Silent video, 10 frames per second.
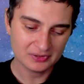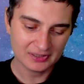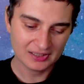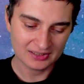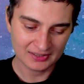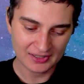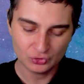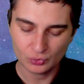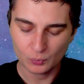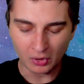like kind of letting
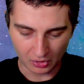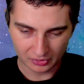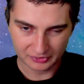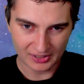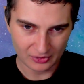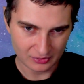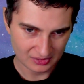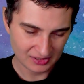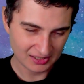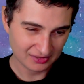your walls down
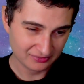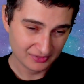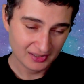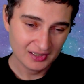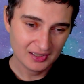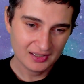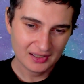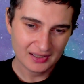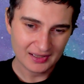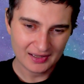and kind
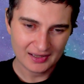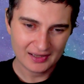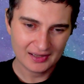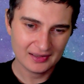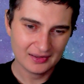of